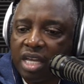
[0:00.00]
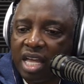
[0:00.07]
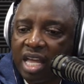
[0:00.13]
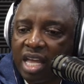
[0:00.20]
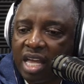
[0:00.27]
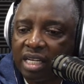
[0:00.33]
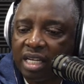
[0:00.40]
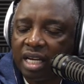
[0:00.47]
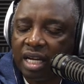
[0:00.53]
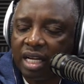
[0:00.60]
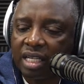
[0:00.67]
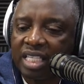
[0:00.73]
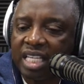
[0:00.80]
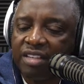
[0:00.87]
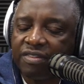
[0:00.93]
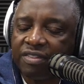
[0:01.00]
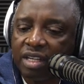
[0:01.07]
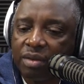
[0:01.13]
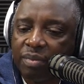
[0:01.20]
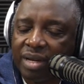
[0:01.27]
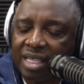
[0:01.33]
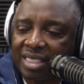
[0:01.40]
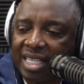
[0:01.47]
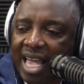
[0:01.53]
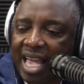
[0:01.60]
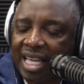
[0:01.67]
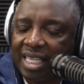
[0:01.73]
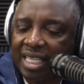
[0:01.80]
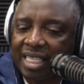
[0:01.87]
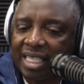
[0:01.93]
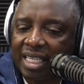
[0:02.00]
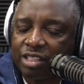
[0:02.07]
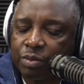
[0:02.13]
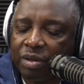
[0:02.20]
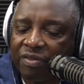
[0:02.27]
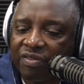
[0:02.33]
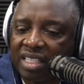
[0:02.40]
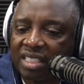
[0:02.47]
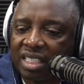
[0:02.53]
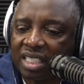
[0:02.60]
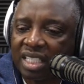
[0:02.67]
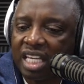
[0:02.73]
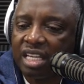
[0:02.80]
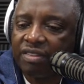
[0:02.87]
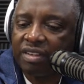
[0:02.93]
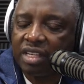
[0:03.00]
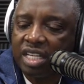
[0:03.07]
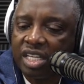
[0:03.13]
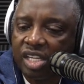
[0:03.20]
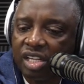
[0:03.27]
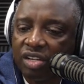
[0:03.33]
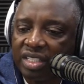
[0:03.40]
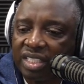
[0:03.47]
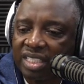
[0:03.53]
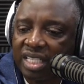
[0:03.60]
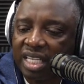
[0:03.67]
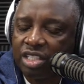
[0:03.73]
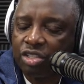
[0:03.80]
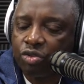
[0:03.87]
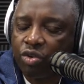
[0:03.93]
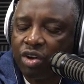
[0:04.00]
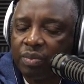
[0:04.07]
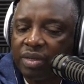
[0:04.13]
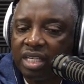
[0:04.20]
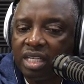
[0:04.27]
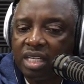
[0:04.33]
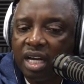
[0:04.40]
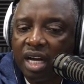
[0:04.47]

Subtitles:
and Keith, my sidekick here is Professor Keith. Here he's joining me.